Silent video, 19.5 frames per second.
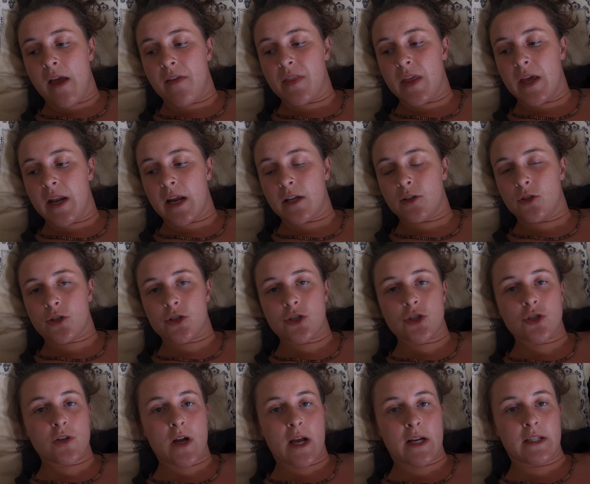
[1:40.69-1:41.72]
And then I looked
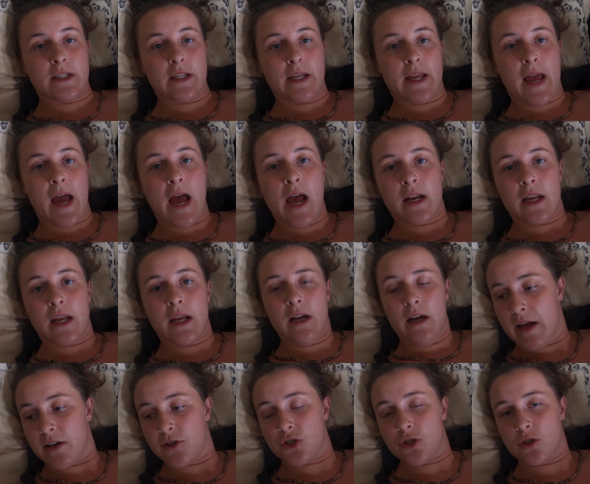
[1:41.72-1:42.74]
directly at it,
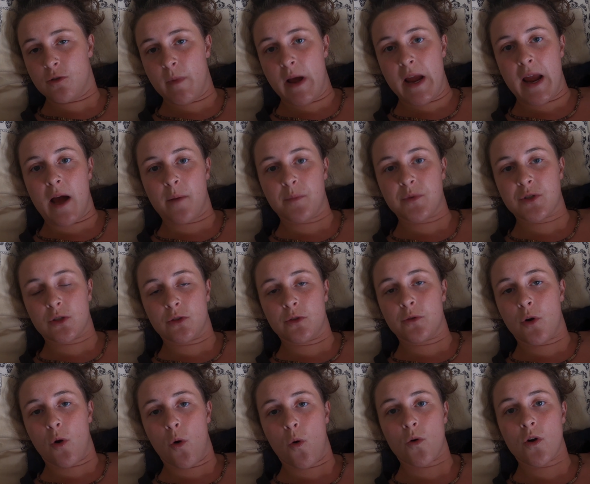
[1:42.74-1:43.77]
and to my
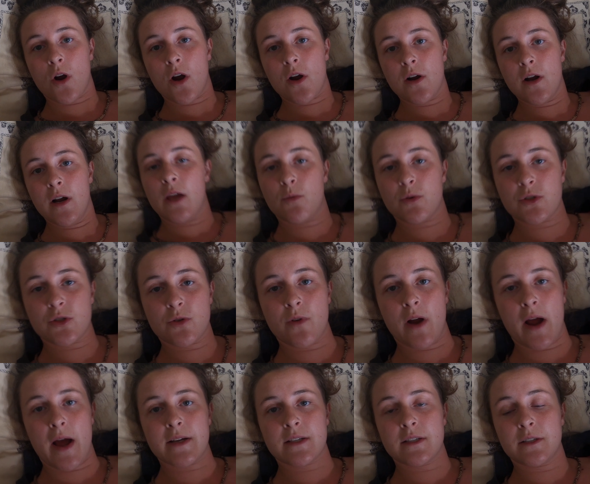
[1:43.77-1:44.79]
absolute horror, it was a
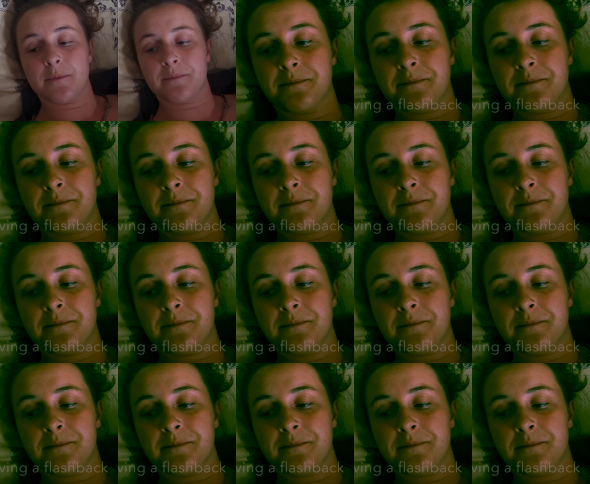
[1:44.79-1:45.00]
rat.